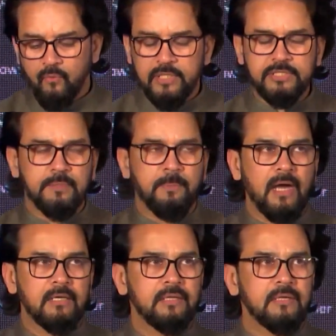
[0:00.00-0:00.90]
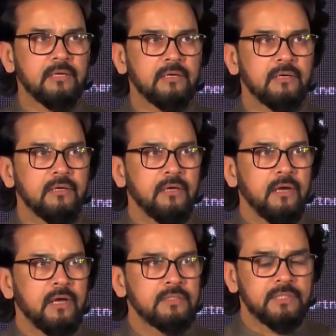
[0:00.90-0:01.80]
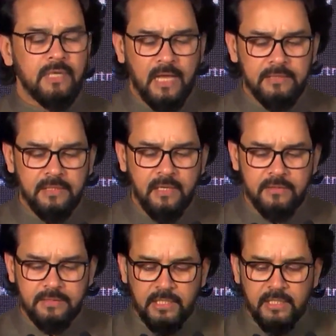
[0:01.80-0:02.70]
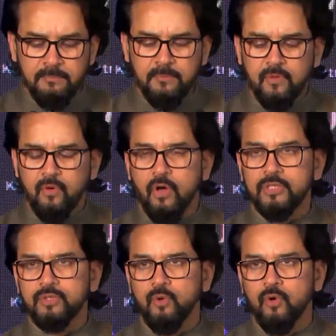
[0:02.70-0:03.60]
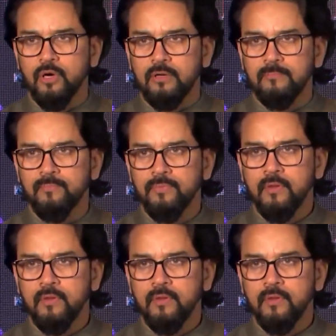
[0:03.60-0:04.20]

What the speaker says: Viksit Bharat is neither a term nor a slogan,